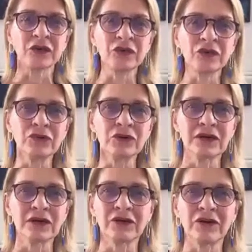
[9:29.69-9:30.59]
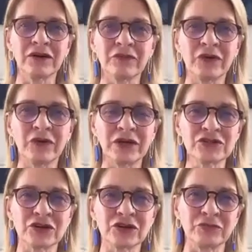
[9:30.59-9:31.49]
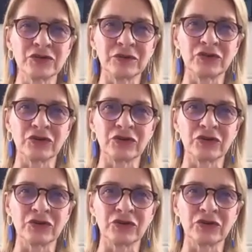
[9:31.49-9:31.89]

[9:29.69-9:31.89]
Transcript: ooh, you know, one term